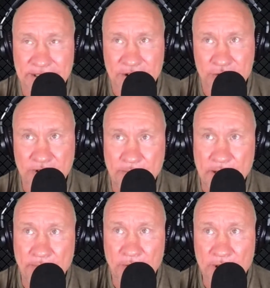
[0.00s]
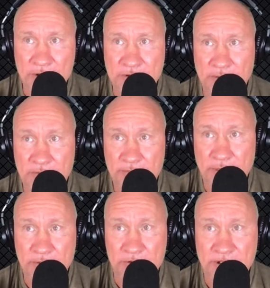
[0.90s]
treated people, the way
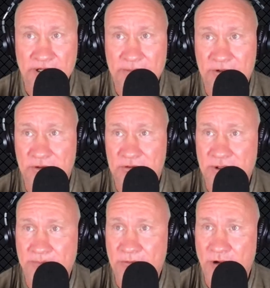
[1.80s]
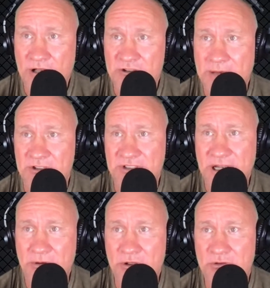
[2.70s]
people treated him too. So, Rod Jameson,
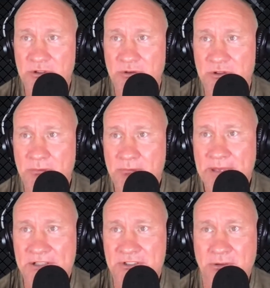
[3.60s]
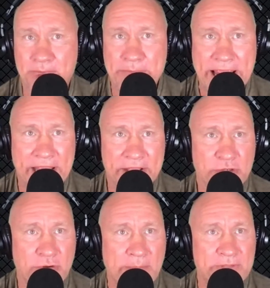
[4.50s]
how are you doing, you magical man?
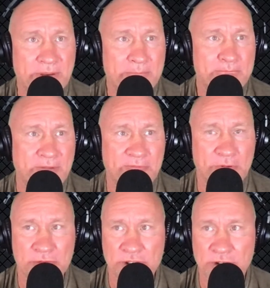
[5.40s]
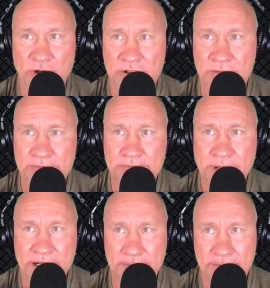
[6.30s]
You up there in Buffalo, New York, you
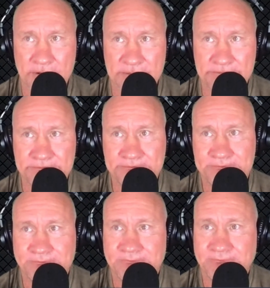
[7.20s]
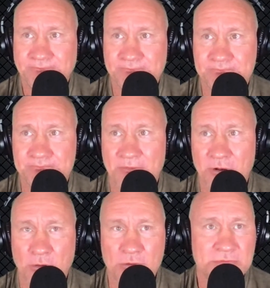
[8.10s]
bodybuilding,
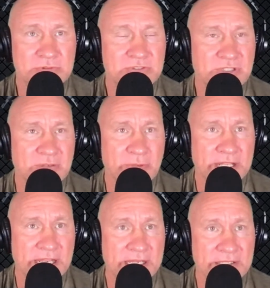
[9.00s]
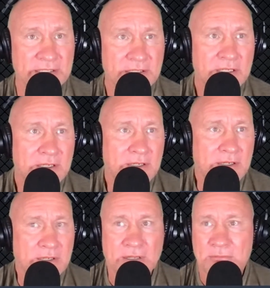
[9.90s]
Buffalo chicken wing eating.
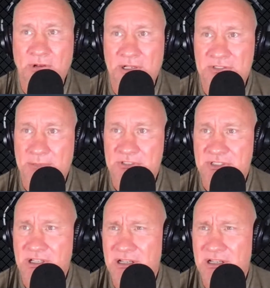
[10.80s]
Rod Jameson.